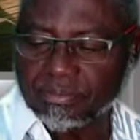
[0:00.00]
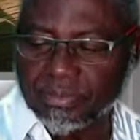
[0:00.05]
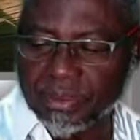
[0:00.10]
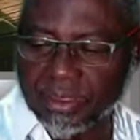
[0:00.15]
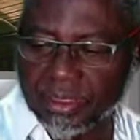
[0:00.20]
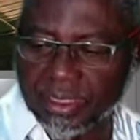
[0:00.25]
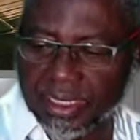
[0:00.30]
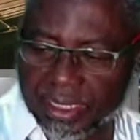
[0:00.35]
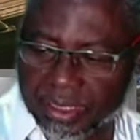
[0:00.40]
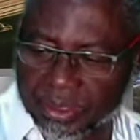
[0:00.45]

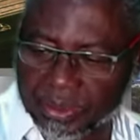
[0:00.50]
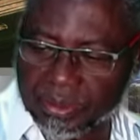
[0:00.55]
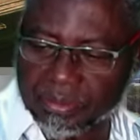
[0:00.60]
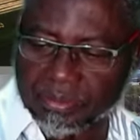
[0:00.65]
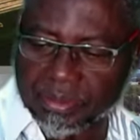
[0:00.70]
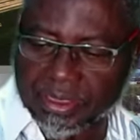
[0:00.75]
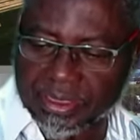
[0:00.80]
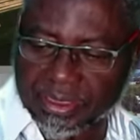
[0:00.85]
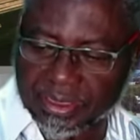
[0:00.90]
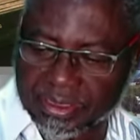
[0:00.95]

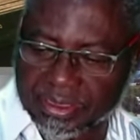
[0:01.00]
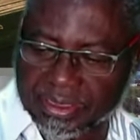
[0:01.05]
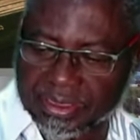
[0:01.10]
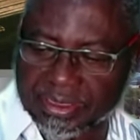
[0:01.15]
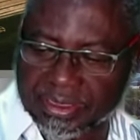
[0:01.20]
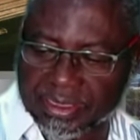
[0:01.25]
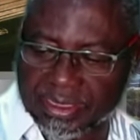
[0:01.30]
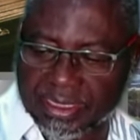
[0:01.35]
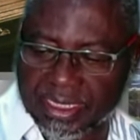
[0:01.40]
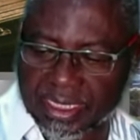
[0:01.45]
Millennium
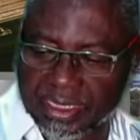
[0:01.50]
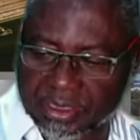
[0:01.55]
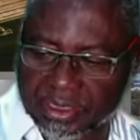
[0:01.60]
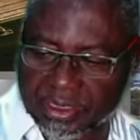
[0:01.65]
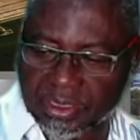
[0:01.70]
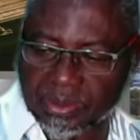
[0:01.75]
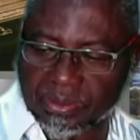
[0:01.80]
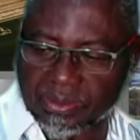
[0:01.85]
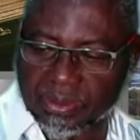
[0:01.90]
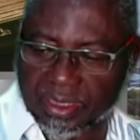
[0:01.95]
City,
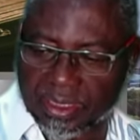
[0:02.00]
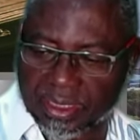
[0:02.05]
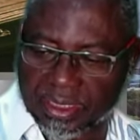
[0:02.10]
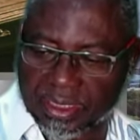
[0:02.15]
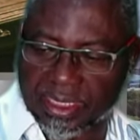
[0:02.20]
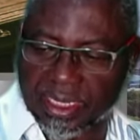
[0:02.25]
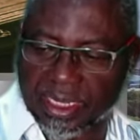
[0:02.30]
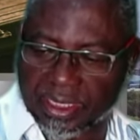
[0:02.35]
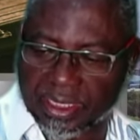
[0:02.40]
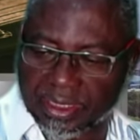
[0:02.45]
Kasua,
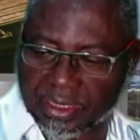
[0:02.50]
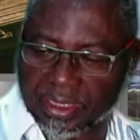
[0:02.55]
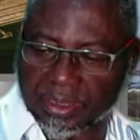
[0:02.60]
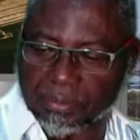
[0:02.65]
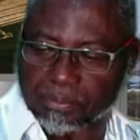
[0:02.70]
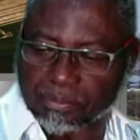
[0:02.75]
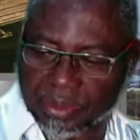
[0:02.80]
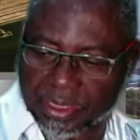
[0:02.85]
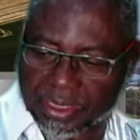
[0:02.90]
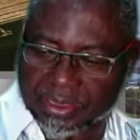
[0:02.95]

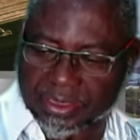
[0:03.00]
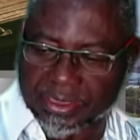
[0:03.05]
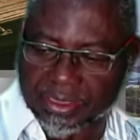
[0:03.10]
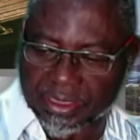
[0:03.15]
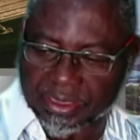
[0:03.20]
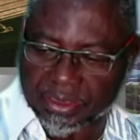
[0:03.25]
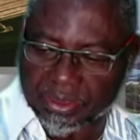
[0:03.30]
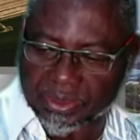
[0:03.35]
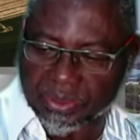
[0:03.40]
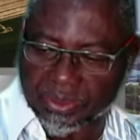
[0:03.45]
Ghana,
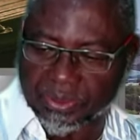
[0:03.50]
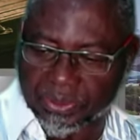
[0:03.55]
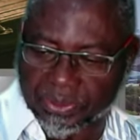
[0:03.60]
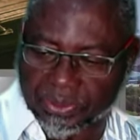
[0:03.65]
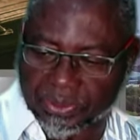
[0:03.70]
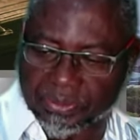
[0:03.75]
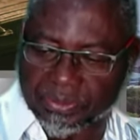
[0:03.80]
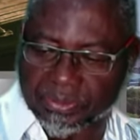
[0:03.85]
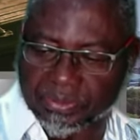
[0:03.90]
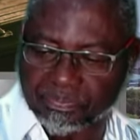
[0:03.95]
blessings on
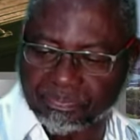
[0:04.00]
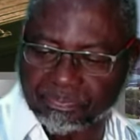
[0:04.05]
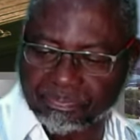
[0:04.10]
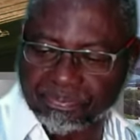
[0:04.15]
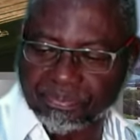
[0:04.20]
you.